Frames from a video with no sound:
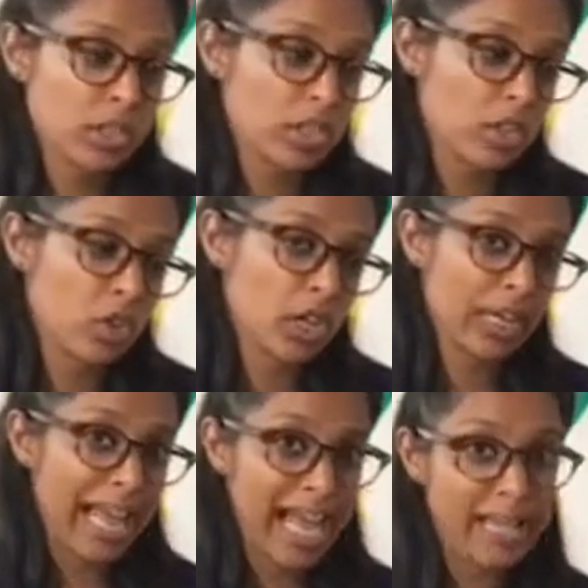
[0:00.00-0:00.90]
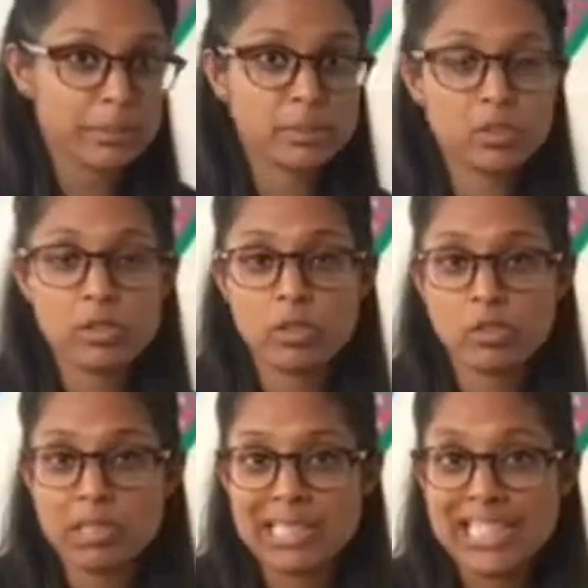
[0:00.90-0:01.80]
you're going to
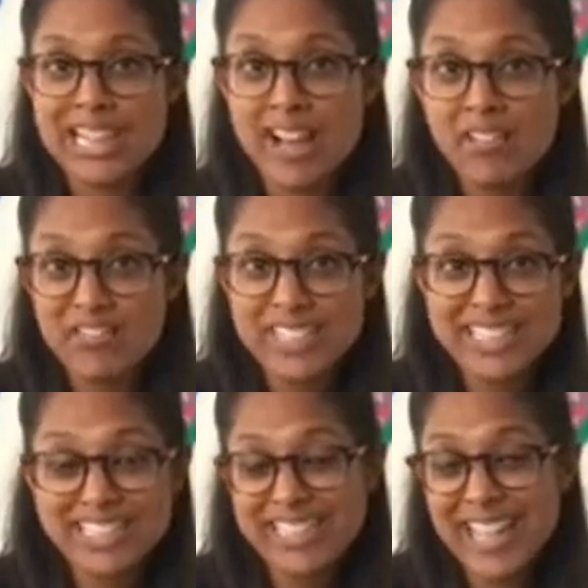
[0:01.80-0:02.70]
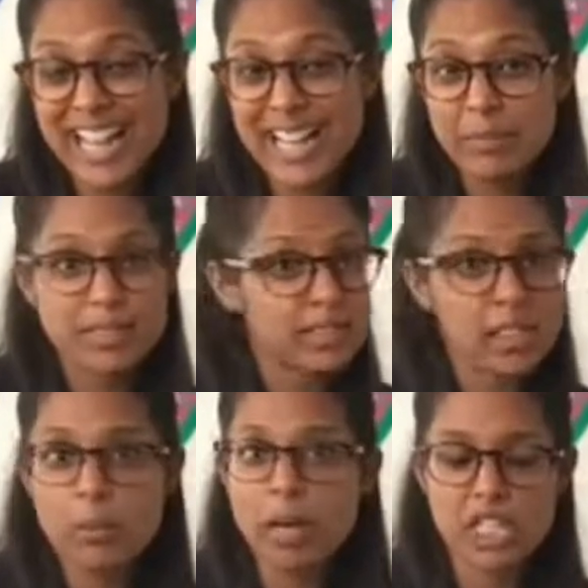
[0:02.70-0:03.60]
absolutely love this game. It's so
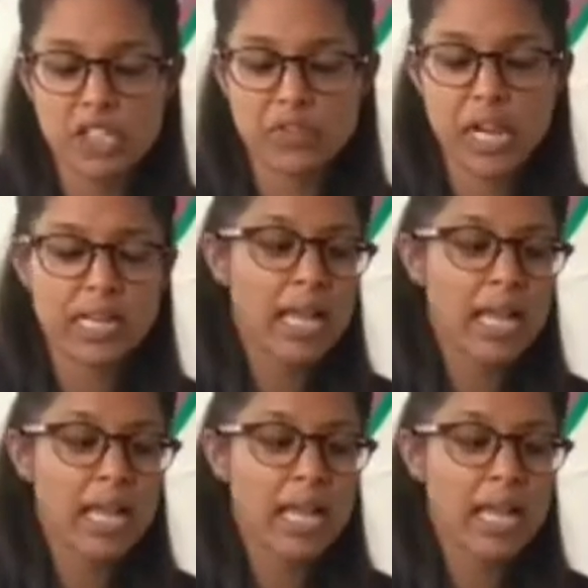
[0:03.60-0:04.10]
much fun.